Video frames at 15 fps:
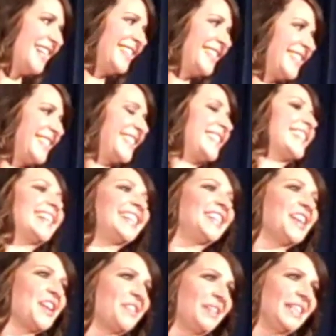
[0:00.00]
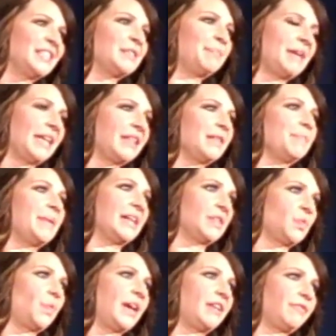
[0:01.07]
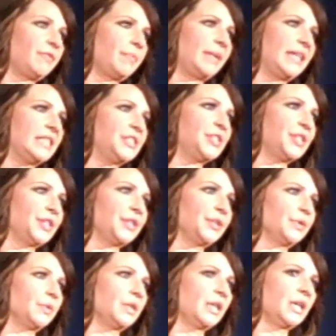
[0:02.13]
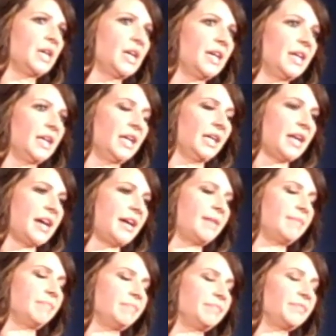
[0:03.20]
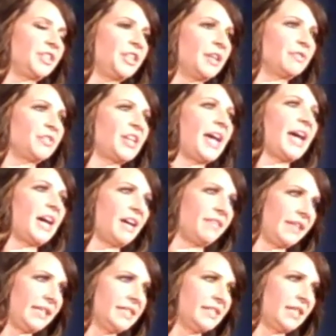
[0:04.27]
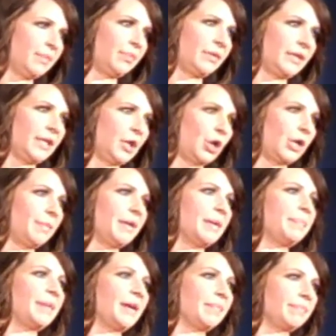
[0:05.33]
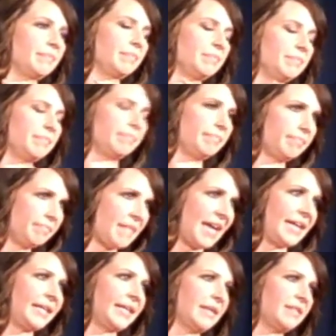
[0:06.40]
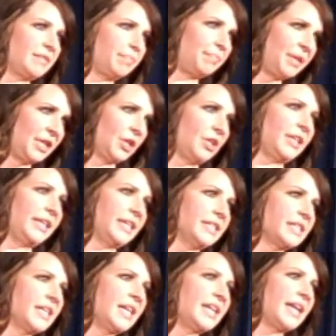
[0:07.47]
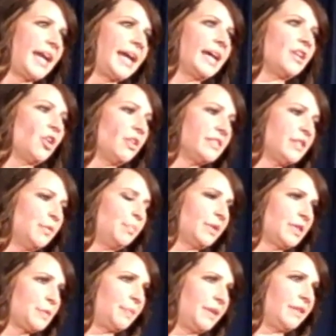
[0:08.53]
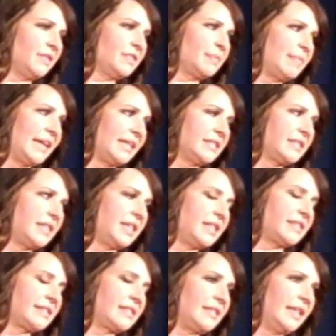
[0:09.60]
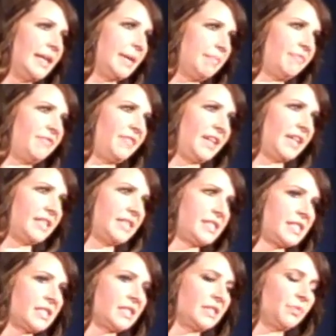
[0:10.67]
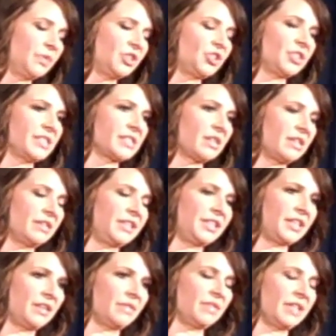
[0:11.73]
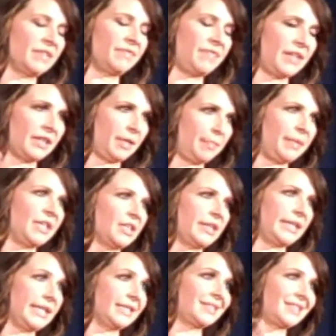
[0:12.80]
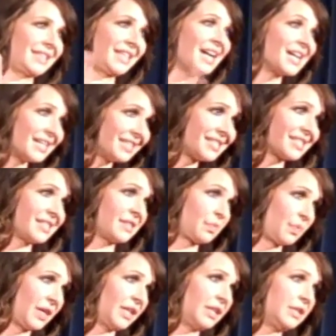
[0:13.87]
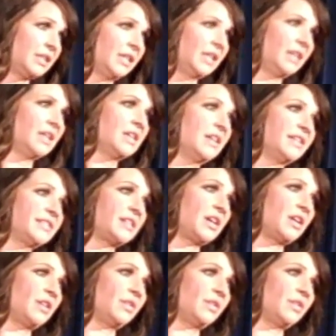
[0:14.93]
it's been the best way for me to to have a contemporary garment but make it period. And also Brooks Brothers makes the slim fit, which is a very period cut as well. So